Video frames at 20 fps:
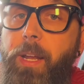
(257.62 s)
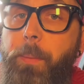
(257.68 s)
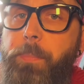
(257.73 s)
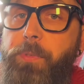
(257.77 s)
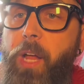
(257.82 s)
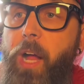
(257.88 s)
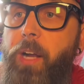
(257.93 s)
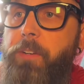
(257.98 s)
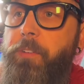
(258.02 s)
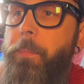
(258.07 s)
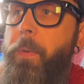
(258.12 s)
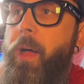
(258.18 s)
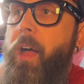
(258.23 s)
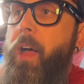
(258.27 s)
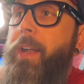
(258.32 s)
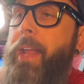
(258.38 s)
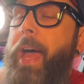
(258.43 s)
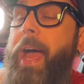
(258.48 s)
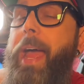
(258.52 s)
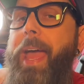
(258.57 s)
up Dr.
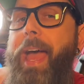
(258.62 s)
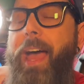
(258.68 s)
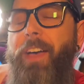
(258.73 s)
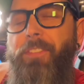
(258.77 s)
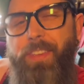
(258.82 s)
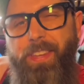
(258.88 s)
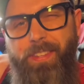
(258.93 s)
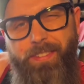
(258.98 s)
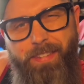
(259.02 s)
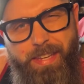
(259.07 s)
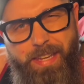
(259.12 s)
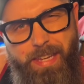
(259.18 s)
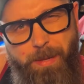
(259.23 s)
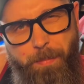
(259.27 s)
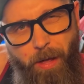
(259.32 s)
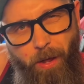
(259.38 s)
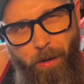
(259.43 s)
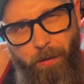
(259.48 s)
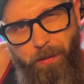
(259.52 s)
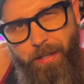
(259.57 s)
Mod, I have his
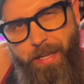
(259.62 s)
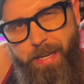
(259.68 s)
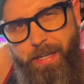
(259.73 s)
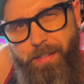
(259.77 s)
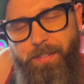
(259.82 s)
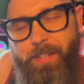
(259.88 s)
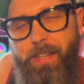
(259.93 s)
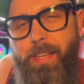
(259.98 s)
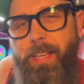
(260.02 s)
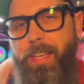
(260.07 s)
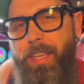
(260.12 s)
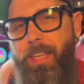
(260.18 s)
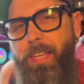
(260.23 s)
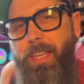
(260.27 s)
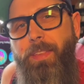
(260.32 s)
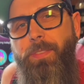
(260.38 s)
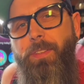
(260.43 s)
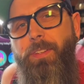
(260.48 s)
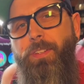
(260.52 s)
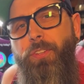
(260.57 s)
email linked
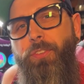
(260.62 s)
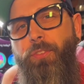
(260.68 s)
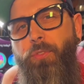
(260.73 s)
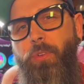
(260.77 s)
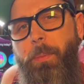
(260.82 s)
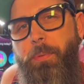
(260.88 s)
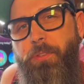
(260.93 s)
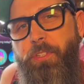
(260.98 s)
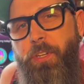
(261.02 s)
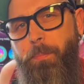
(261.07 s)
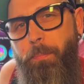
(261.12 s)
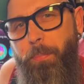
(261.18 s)
in the description